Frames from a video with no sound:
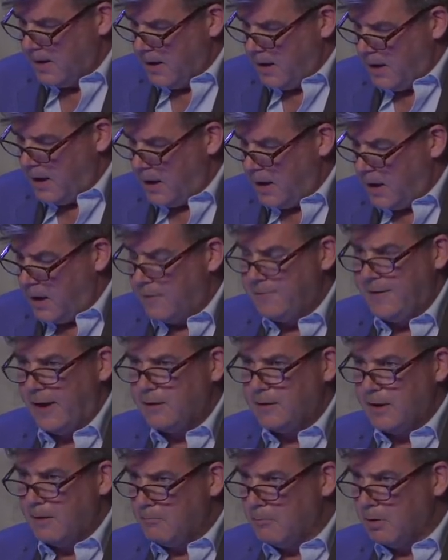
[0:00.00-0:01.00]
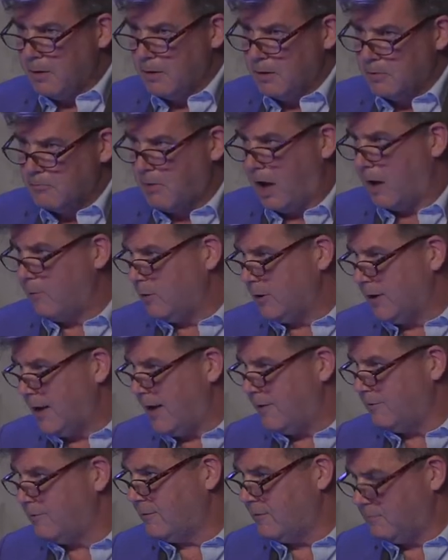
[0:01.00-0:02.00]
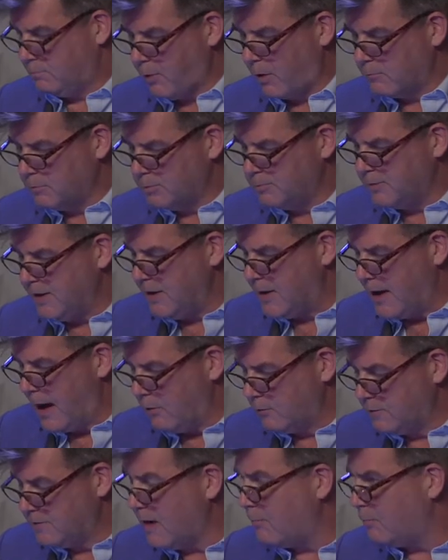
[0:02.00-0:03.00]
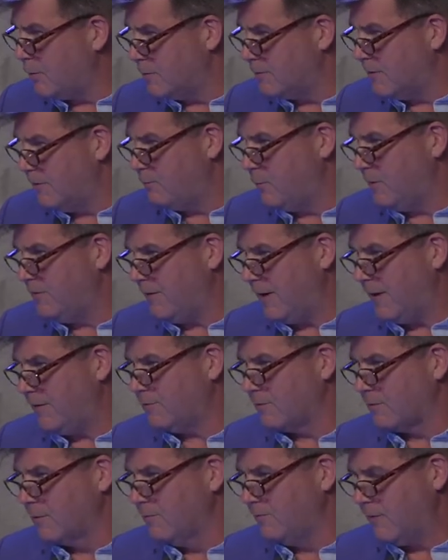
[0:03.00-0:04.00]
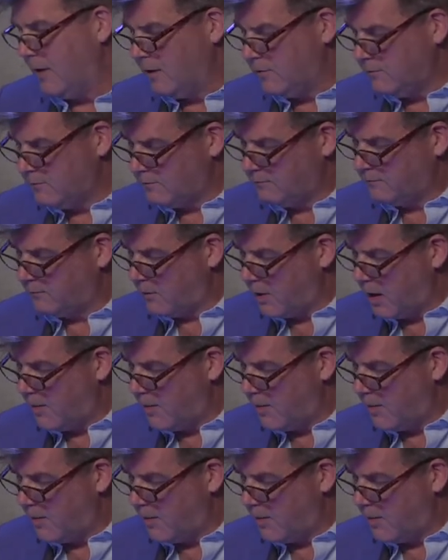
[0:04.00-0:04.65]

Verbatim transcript: Uh, that number, I would guess, is probably now doubled if we take surveys for,